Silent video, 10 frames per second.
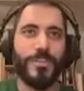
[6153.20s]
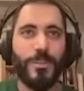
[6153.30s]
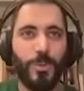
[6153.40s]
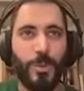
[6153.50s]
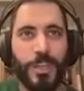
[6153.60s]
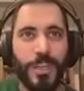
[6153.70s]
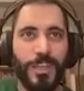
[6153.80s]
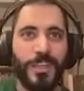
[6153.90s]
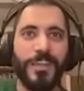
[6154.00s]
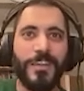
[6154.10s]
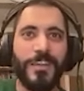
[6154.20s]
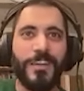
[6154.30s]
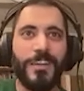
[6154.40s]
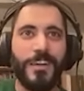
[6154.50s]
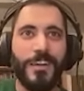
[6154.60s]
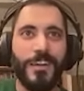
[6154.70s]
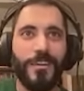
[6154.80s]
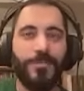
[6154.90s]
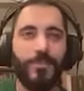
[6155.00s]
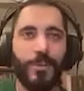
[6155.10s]
you're working
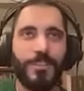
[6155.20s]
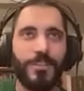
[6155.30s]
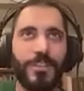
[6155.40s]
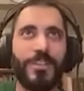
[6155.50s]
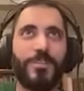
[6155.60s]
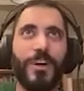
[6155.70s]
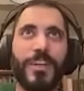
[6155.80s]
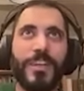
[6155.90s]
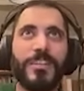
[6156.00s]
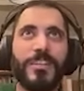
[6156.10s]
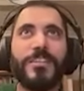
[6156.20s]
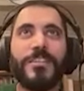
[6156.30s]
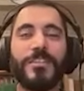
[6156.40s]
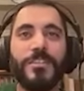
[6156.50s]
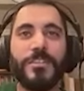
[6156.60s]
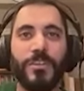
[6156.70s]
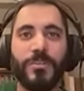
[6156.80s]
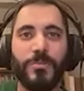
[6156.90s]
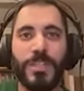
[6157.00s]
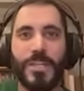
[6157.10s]
for Electronic Intifada, John,
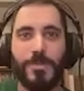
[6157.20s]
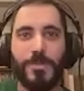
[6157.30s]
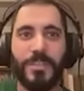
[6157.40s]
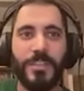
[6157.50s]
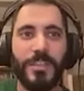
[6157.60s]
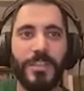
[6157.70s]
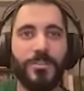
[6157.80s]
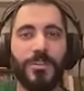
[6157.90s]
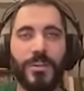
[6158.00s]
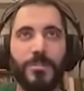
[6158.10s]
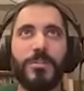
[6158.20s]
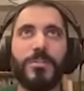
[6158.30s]
which has been incredible